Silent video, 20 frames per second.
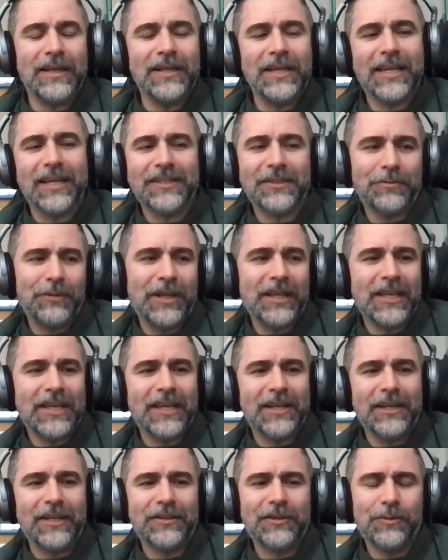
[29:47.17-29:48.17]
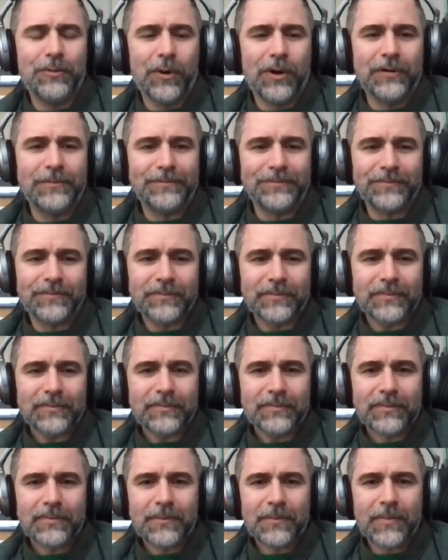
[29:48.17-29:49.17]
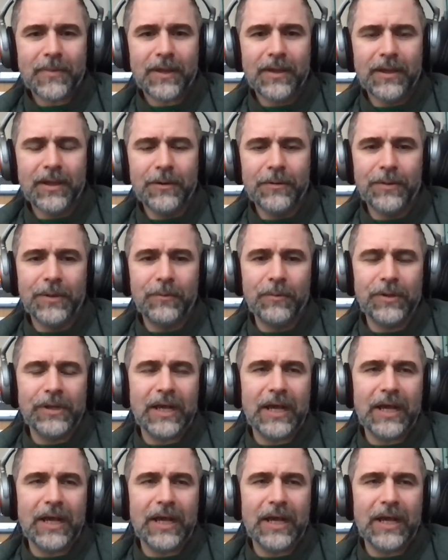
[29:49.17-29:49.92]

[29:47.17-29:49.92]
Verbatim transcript: and it gets really kind of to where, you know,